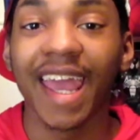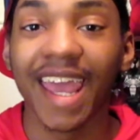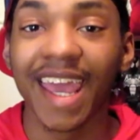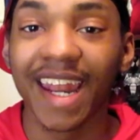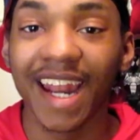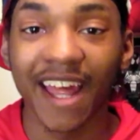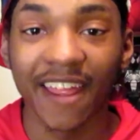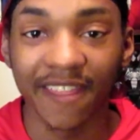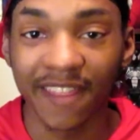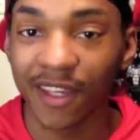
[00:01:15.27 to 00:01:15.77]

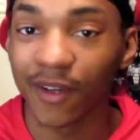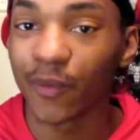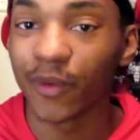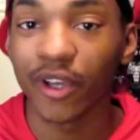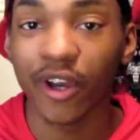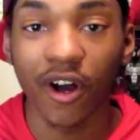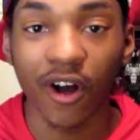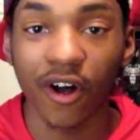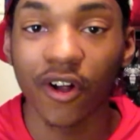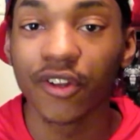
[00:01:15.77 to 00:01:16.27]
and I think
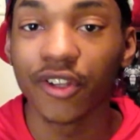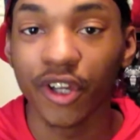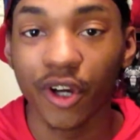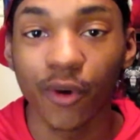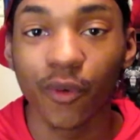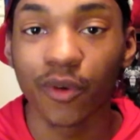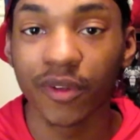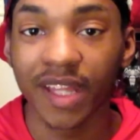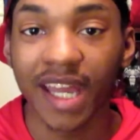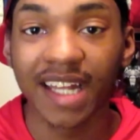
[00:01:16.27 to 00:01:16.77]
we all
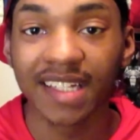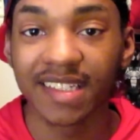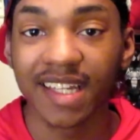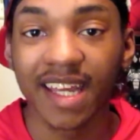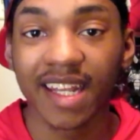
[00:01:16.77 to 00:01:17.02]
know where that's